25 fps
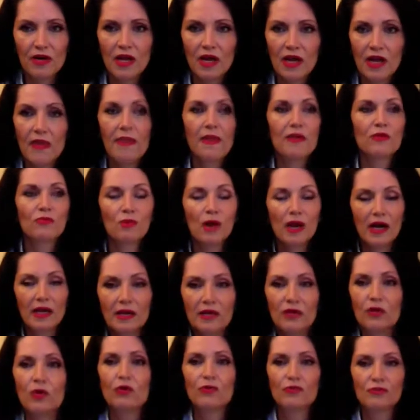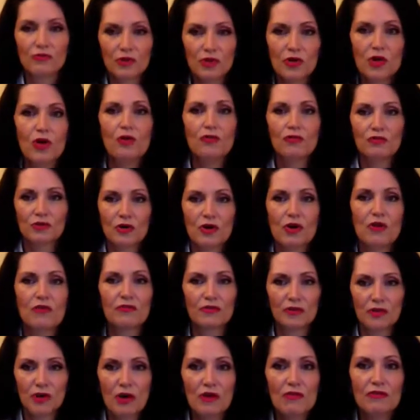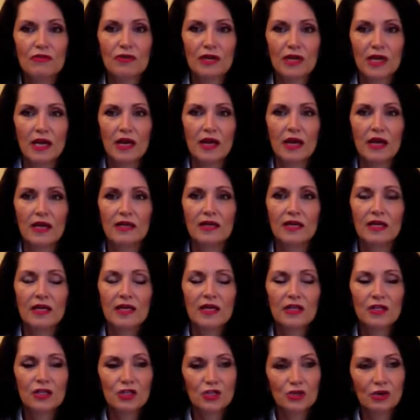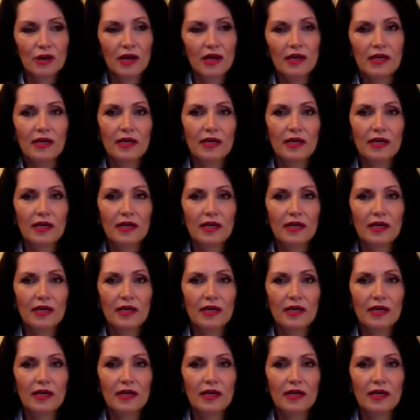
and they ride it over and over and over and over again to try to